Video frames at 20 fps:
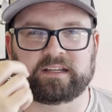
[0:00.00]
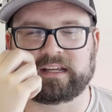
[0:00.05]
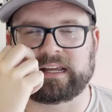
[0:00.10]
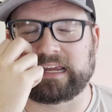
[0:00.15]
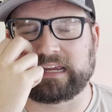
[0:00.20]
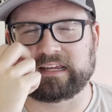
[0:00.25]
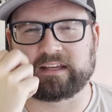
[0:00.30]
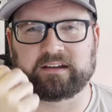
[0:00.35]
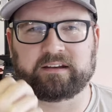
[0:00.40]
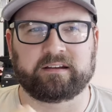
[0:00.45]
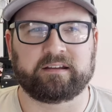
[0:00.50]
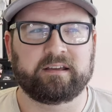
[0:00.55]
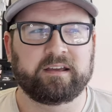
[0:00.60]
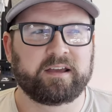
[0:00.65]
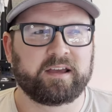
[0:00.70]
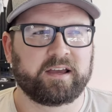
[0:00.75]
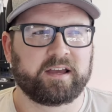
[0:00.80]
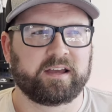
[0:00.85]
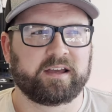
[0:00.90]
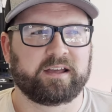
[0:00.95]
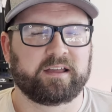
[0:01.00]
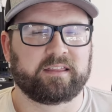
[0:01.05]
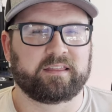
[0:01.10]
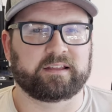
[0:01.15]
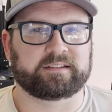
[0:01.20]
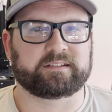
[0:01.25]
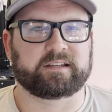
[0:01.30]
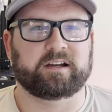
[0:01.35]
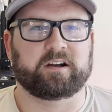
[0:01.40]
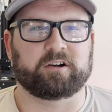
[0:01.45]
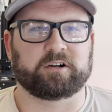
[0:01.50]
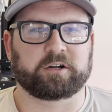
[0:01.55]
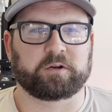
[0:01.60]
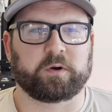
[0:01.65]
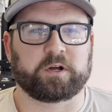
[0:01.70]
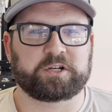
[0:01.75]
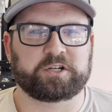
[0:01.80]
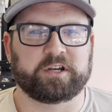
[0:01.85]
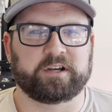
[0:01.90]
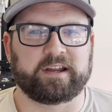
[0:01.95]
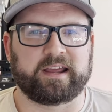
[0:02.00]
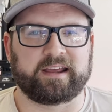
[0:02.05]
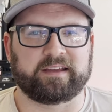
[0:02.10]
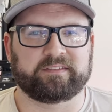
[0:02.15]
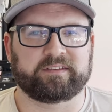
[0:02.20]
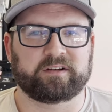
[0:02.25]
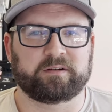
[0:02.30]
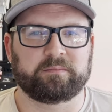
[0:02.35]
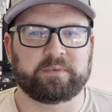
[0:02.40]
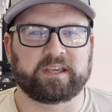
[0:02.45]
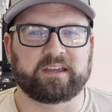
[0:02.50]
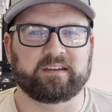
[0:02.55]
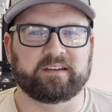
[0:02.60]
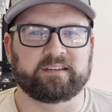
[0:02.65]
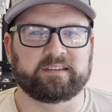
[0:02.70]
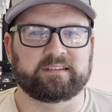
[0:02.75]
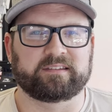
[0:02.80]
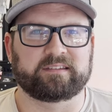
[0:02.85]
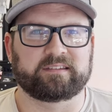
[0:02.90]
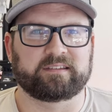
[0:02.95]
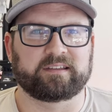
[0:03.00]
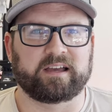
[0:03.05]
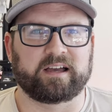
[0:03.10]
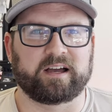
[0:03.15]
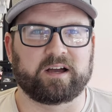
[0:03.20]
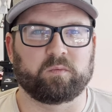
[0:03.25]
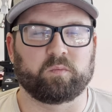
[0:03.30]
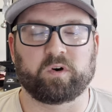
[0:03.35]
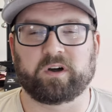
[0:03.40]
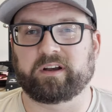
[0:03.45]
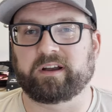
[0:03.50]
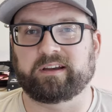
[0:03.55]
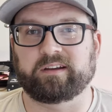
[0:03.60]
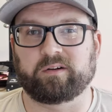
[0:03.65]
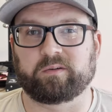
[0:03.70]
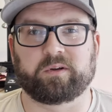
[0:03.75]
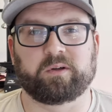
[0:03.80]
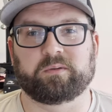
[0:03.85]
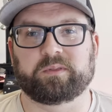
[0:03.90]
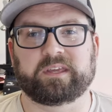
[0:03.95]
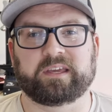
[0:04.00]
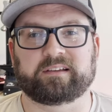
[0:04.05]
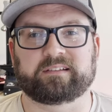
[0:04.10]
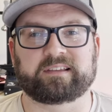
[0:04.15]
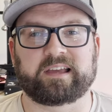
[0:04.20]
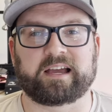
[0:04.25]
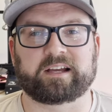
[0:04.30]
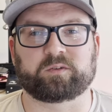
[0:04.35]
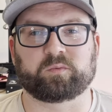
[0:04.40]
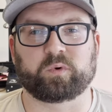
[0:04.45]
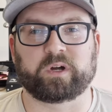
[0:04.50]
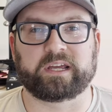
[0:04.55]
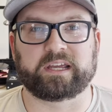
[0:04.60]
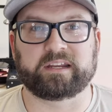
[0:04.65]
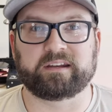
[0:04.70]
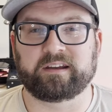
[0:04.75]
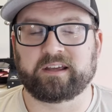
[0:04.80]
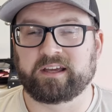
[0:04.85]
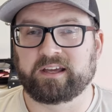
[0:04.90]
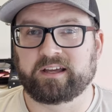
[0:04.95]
And that's a hard question to answer because one, I don't know the exact weight.